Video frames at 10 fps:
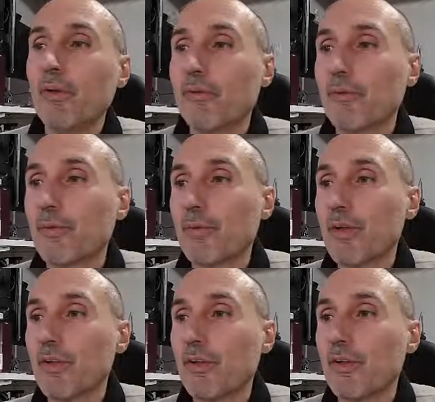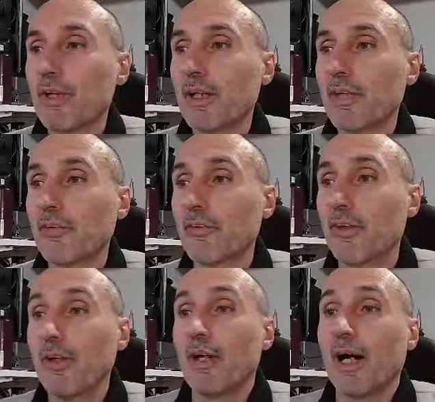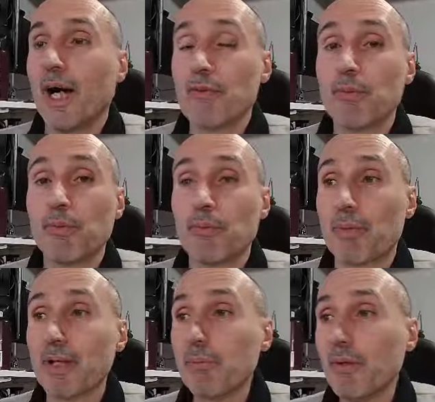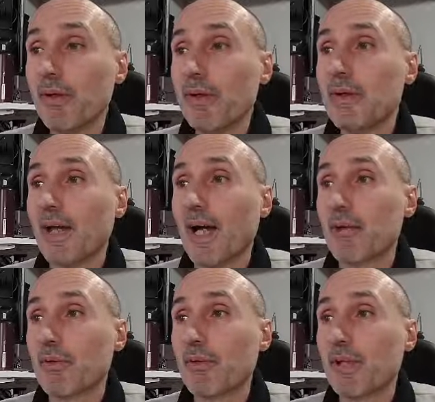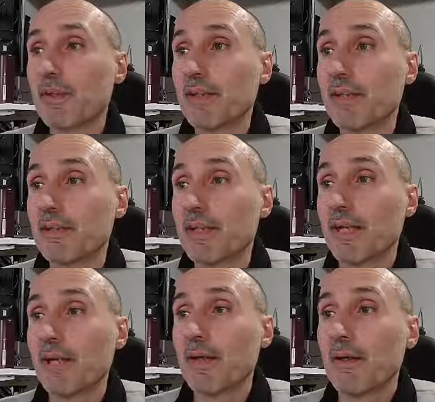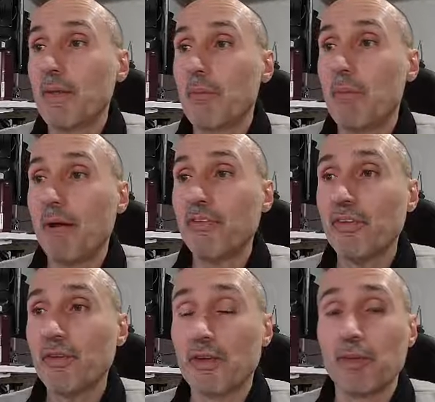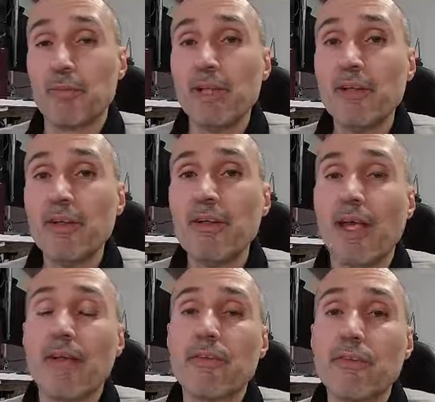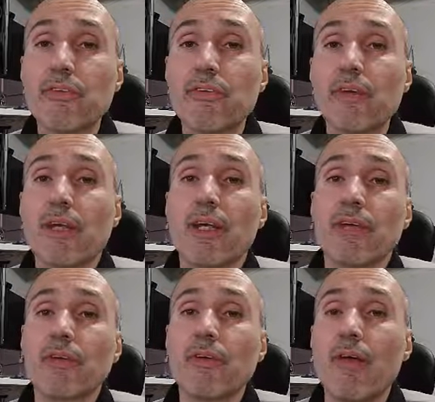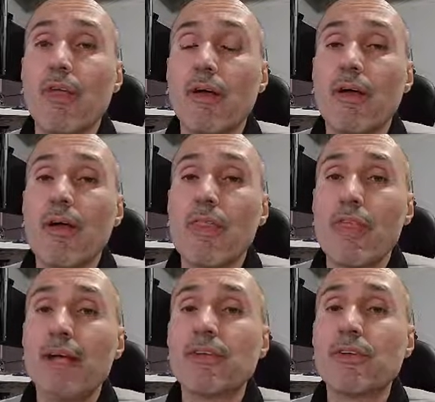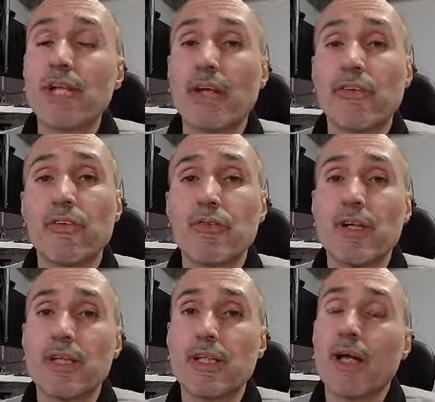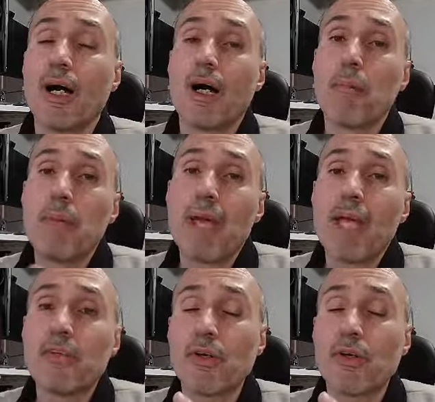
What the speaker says: the situation is I've put a breakpoint, I'm creating the basic kernel builder, and the reason is that creates the very base